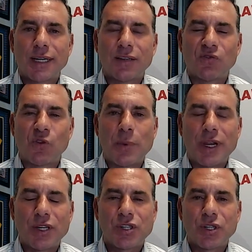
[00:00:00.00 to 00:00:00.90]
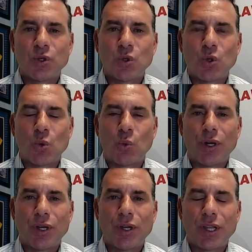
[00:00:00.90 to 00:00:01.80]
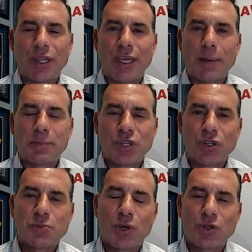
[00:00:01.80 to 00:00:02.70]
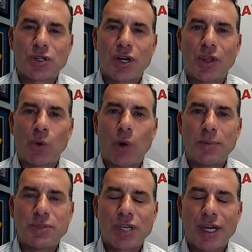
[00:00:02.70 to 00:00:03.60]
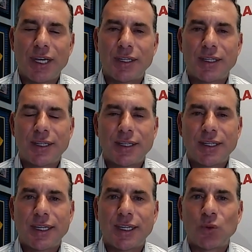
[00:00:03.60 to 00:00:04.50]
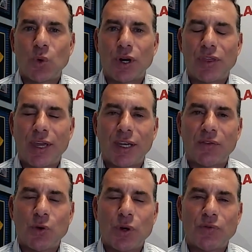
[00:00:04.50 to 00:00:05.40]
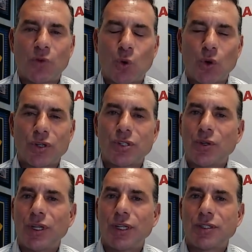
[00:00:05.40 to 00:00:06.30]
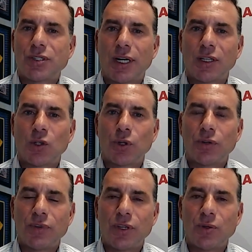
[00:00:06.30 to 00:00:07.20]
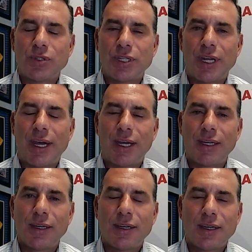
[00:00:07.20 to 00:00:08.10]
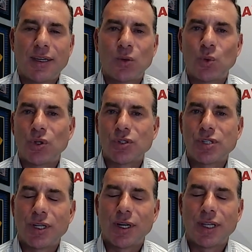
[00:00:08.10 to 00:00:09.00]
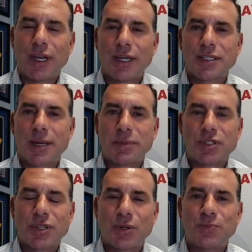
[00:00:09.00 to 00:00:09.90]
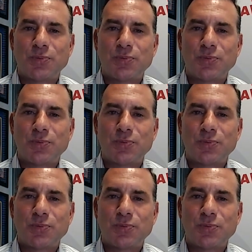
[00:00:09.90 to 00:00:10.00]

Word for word: information when the episode is posted on the website and want to thank everyone for tuning in to Trial Lawyer View today. We'll see you on the next episode.